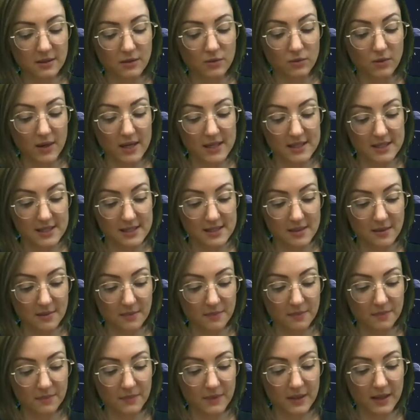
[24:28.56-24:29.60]

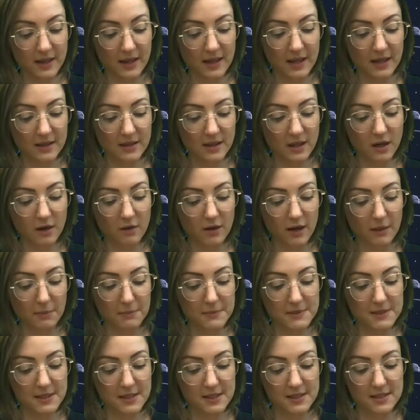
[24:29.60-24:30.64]
racism, and the
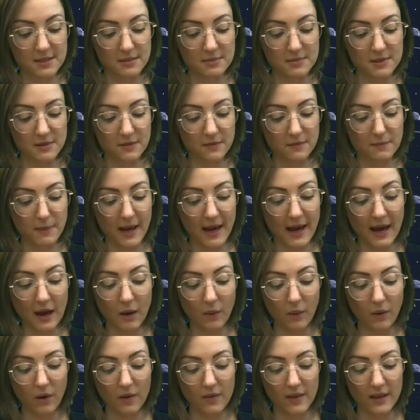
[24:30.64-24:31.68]
corrupt systems of
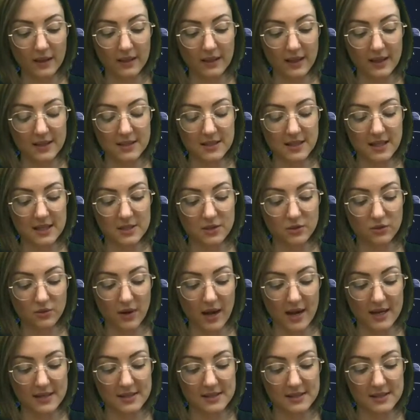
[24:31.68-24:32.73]
power that led to his
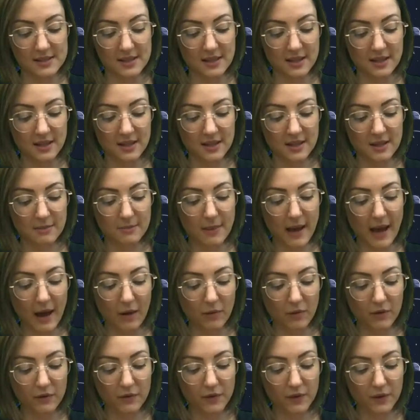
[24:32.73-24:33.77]
arrest.
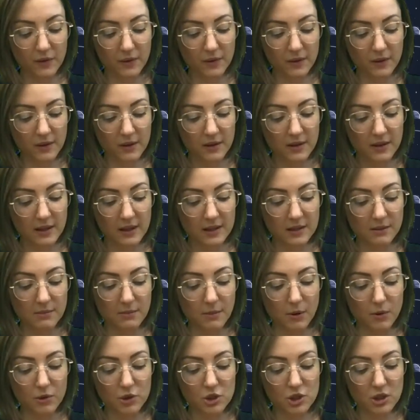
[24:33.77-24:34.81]
Powerful and
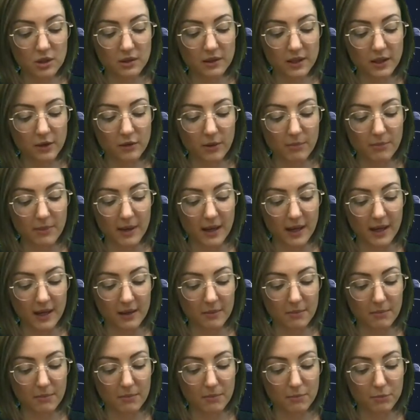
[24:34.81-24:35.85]
emotionally
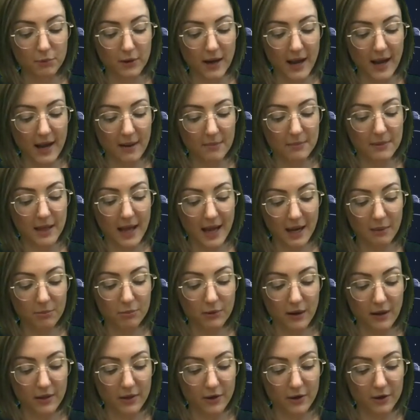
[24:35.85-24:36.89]
gripping, Black
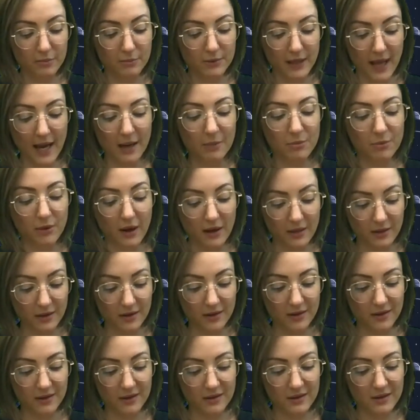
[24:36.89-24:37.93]

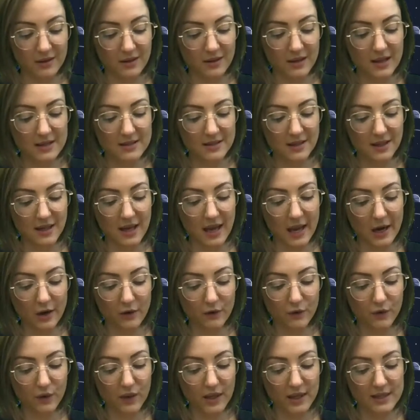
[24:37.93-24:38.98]
Brother is a
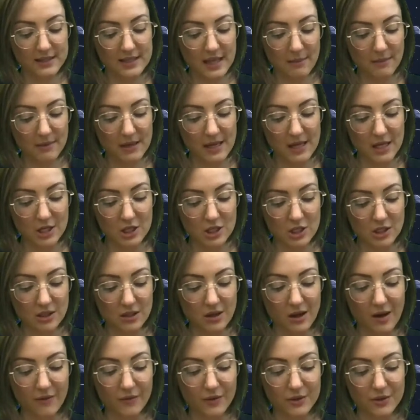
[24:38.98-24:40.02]
careful examination
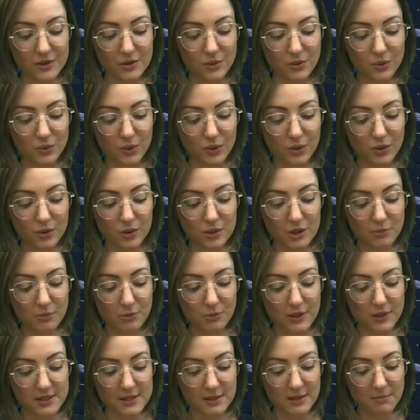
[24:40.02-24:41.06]
of the
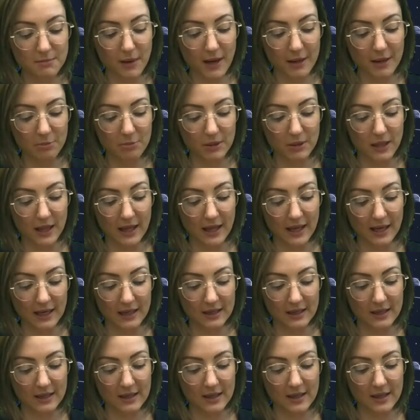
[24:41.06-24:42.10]
school-to-prison pipeline
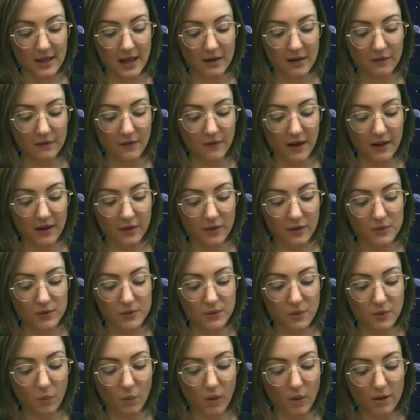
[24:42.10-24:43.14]
and
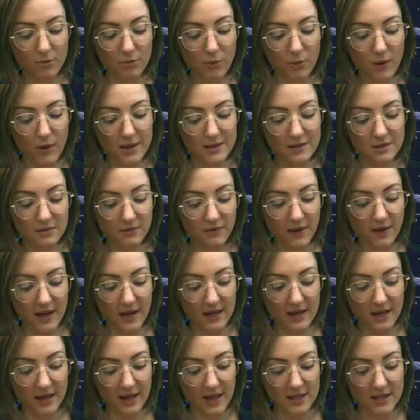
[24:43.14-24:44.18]
follows one boy's
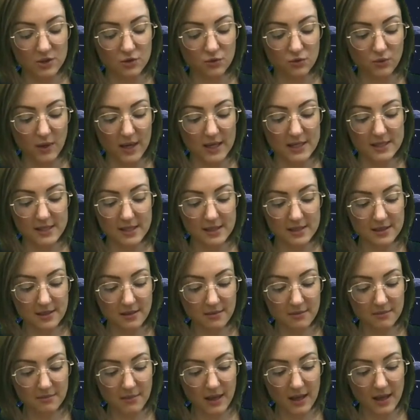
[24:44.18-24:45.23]
fight against
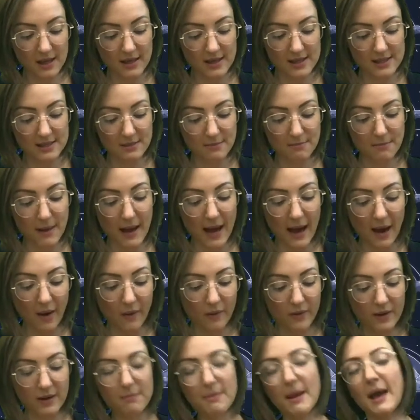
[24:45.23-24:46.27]
racism and his
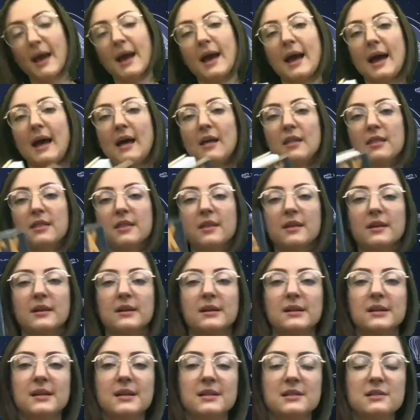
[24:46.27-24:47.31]
empowering path
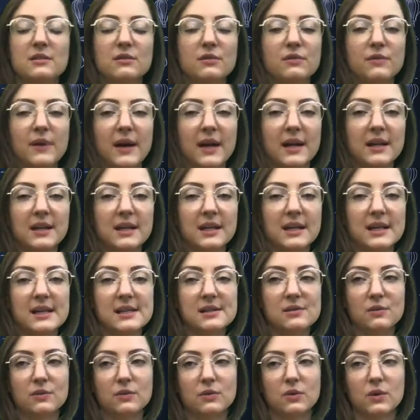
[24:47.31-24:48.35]
to finding
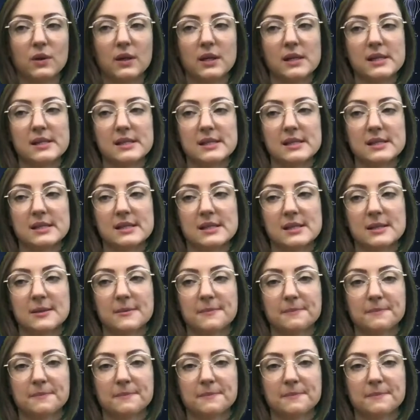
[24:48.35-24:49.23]
his voice.